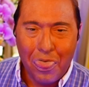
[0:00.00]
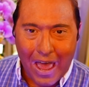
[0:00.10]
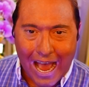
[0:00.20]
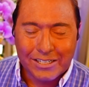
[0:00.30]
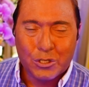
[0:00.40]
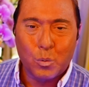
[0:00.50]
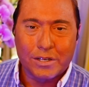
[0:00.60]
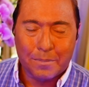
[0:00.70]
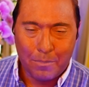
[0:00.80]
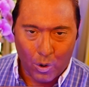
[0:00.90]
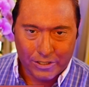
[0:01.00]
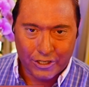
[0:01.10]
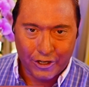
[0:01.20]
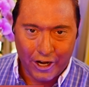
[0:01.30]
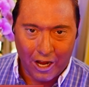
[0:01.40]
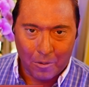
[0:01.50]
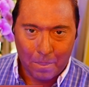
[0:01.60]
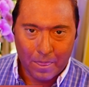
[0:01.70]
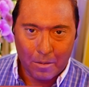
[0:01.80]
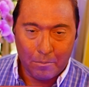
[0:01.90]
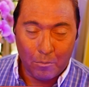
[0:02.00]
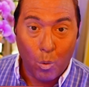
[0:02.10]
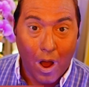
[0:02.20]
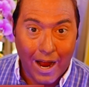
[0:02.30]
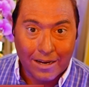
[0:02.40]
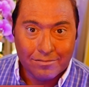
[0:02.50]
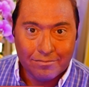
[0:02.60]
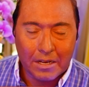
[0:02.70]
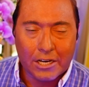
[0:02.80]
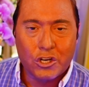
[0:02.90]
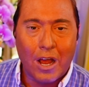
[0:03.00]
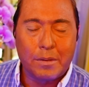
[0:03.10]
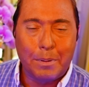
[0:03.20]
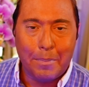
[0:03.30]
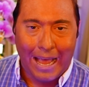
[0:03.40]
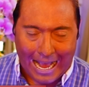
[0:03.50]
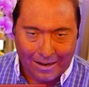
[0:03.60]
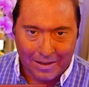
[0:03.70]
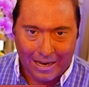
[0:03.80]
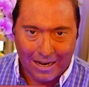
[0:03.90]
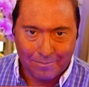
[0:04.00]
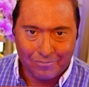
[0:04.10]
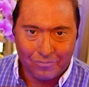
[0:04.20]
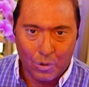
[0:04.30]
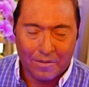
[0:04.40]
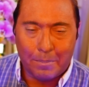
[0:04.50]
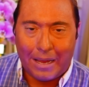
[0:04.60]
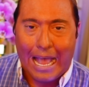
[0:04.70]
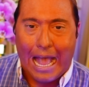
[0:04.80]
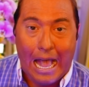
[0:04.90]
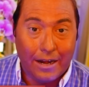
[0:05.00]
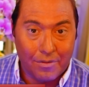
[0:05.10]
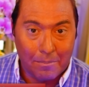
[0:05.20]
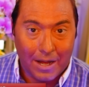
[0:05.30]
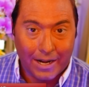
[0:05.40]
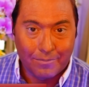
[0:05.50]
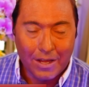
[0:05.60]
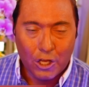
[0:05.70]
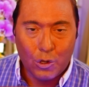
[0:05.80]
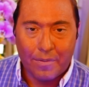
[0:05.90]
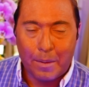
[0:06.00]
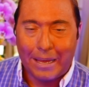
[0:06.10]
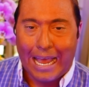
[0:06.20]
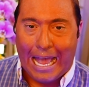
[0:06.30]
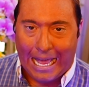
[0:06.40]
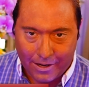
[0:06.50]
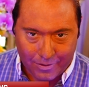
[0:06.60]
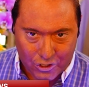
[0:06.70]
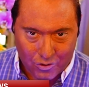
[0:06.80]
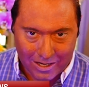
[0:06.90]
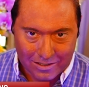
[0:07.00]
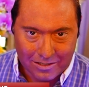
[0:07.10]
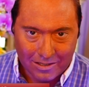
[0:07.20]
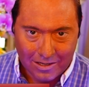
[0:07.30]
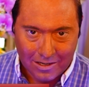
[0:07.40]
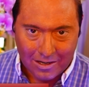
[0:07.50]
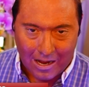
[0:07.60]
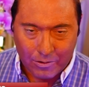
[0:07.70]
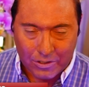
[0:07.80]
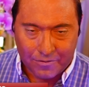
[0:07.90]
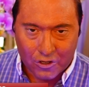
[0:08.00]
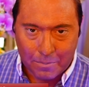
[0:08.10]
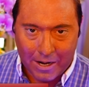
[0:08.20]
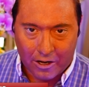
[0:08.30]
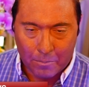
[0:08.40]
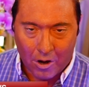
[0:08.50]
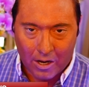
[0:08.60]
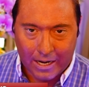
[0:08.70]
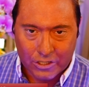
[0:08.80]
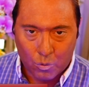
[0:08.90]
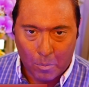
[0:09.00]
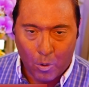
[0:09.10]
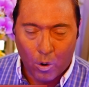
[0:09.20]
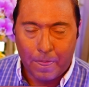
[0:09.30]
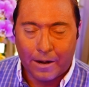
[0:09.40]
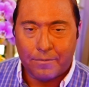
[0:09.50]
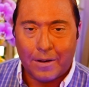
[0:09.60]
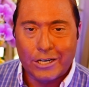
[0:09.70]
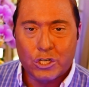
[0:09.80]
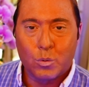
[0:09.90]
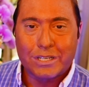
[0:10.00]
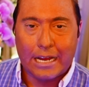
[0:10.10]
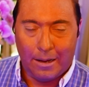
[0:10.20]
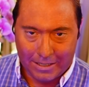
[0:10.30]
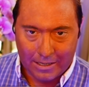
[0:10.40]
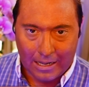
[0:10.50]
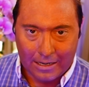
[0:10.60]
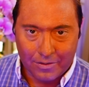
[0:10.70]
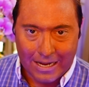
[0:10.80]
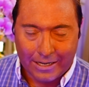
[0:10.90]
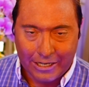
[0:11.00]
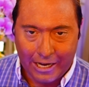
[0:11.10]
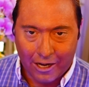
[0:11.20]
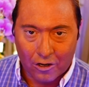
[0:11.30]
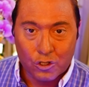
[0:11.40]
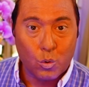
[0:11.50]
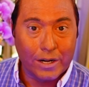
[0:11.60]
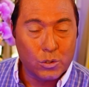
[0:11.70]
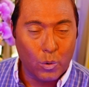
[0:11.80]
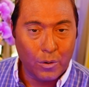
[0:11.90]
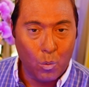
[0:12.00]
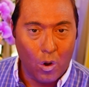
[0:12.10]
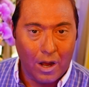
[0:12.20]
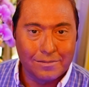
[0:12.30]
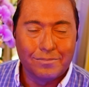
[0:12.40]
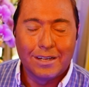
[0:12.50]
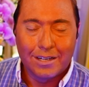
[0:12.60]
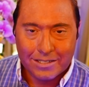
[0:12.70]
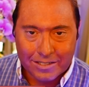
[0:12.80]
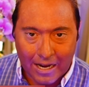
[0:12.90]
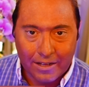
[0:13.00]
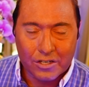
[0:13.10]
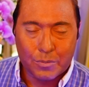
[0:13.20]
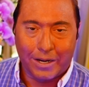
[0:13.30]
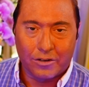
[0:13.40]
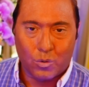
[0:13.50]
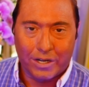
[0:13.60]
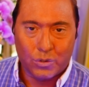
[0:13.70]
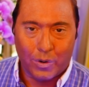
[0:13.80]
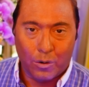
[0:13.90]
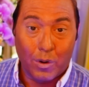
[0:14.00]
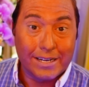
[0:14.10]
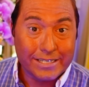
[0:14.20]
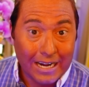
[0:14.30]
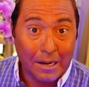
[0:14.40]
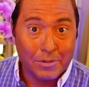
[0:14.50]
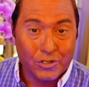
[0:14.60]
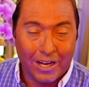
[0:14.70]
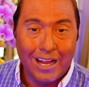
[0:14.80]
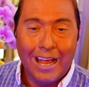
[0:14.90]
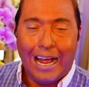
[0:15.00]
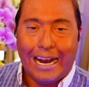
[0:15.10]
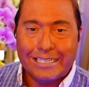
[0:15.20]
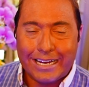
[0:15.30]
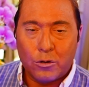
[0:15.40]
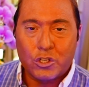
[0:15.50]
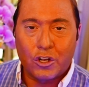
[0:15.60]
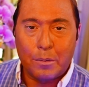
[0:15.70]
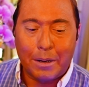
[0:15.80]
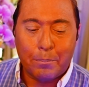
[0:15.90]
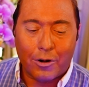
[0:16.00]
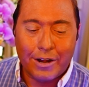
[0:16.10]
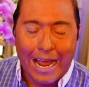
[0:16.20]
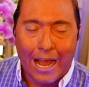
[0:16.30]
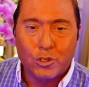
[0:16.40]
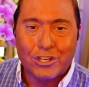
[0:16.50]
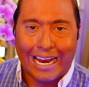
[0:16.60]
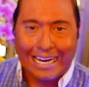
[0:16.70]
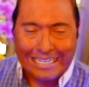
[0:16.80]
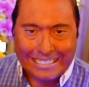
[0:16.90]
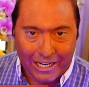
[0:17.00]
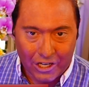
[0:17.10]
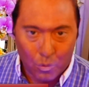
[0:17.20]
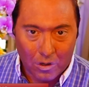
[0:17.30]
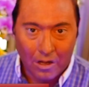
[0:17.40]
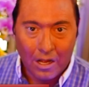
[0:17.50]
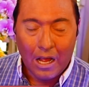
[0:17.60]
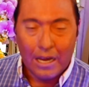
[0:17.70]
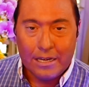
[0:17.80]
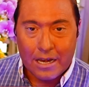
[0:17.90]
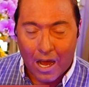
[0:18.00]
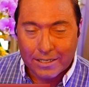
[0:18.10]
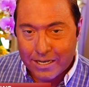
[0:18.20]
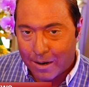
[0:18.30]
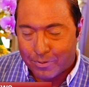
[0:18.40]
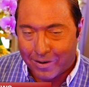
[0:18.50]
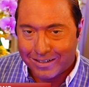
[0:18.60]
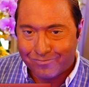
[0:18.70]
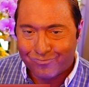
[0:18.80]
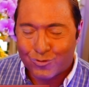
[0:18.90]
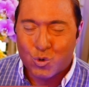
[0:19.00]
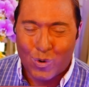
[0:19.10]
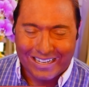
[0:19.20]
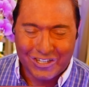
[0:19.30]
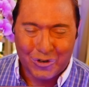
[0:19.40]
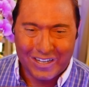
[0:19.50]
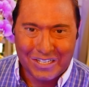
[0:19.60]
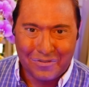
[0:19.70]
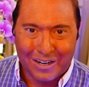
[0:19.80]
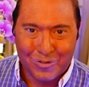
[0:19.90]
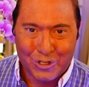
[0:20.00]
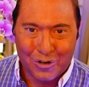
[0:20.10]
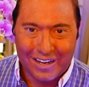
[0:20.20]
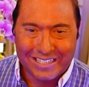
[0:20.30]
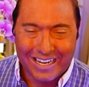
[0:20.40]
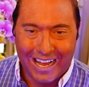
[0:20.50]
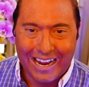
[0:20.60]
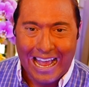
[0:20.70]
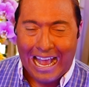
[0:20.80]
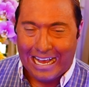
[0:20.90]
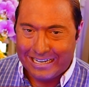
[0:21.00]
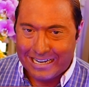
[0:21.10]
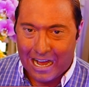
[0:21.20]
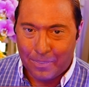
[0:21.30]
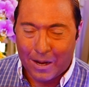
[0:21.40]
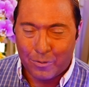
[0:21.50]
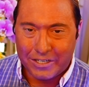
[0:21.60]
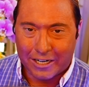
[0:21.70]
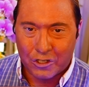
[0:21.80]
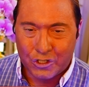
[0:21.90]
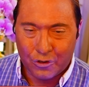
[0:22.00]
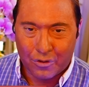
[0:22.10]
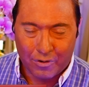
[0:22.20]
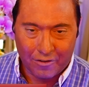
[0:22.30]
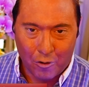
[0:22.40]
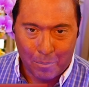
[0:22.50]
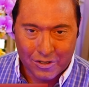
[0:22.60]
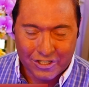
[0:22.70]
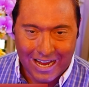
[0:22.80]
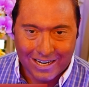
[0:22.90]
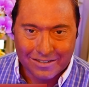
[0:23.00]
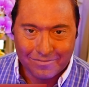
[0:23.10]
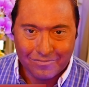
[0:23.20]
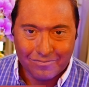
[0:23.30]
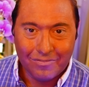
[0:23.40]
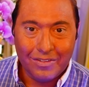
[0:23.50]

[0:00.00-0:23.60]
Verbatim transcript: That's what's important to know. Why? Because you have to be ahead of the game. You have to be ahead of the money. You have to be ahead of the trend. I was the first American broadcaster to report that inflation was coming later that year in twenty twenty-one. Said in the spring of twenty twenty-one, I said eight percent, and I said it was going to be pronounced and continual, not temporary, transitory, as the Federal Reserve had said, and not that ridiculous two, three, four percent.